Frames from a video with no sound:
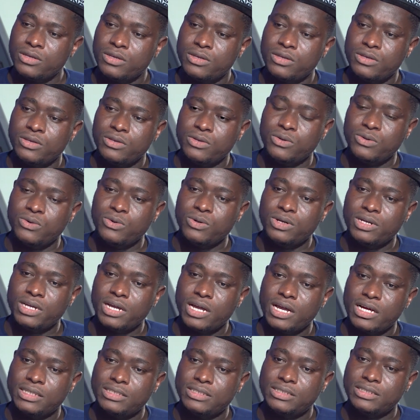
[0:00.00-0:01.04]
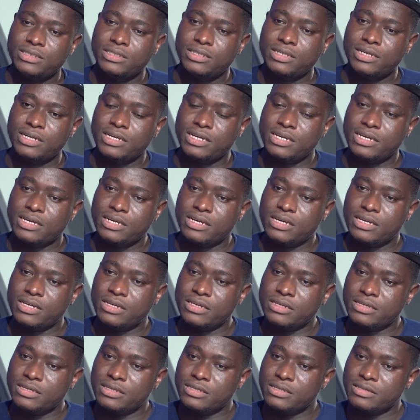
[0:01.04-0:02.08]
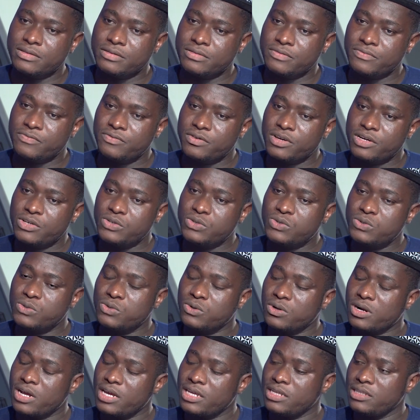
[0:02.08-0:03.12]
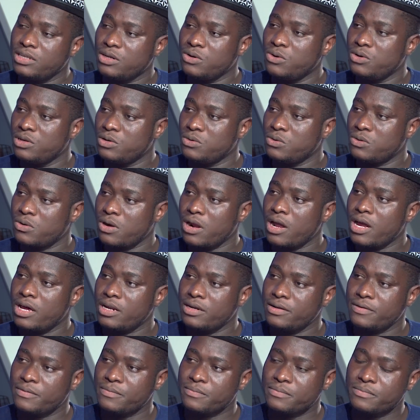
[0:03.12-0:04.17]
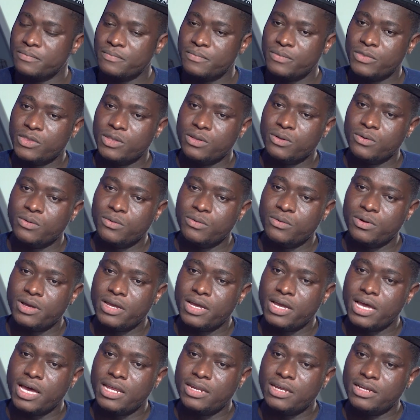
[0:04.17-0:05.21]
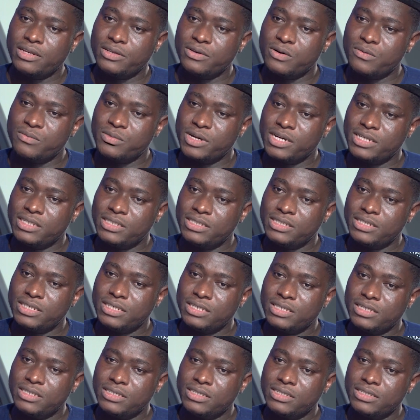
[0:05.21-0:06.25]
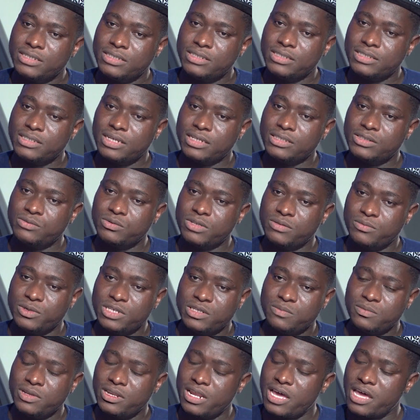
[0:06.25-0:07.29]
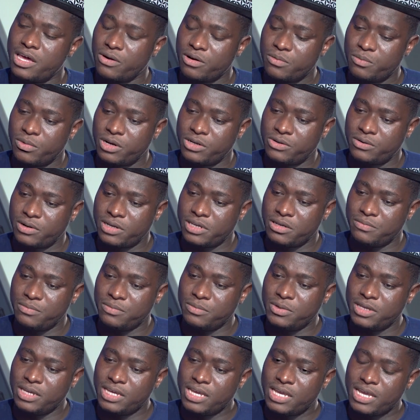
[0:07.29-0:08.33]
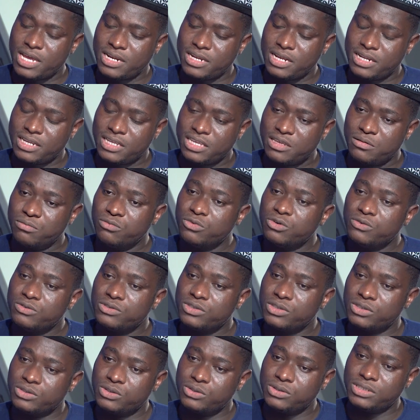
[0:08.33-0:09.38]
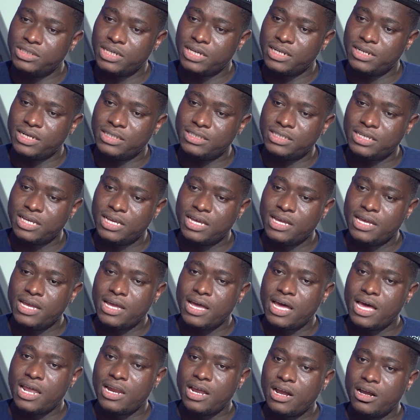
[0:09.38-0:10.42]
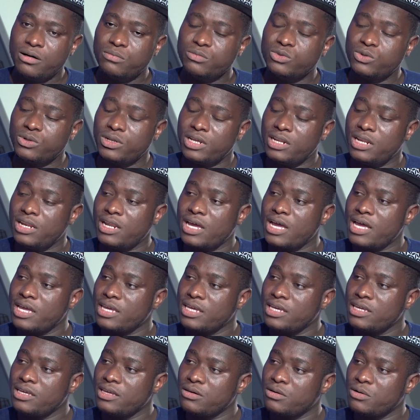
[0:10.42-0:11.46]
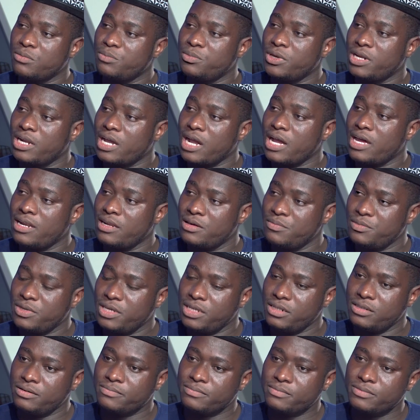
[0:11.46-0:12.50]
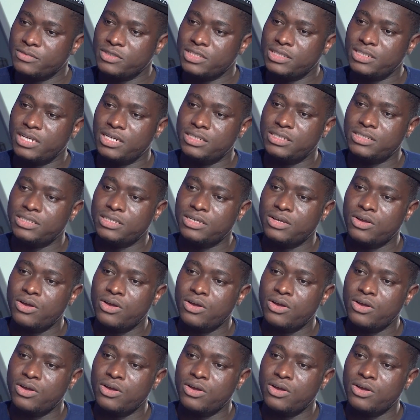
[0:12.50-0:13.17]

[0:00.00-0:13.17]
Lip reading: You look at the first surah in the Holy Quran, where Allah the Almighty starts with Bismillahir Rahmanir Rahim, and then he moves on to say that Alhamdulillahi Rabbil Alameen, that